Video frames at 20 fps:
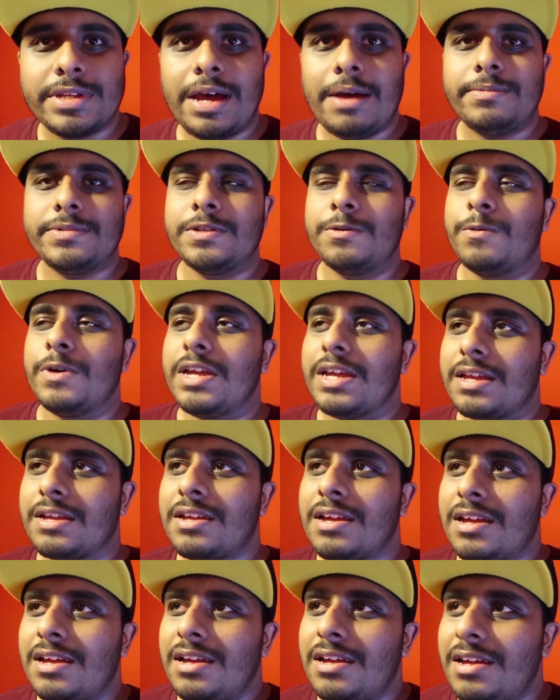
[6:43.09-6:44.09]
times a
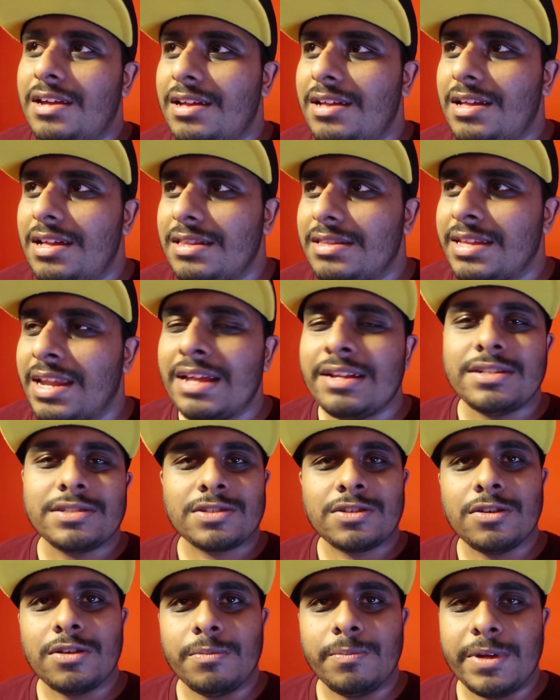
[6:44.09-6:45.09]
week. Then I
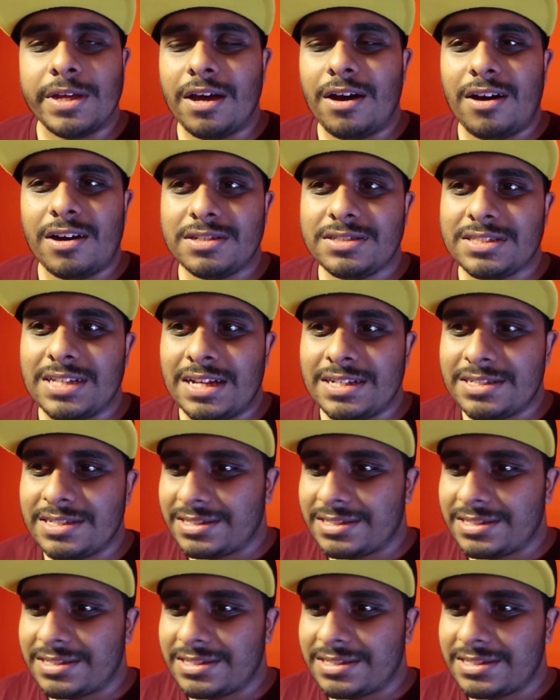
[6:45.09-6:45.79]
just couldn't be asked.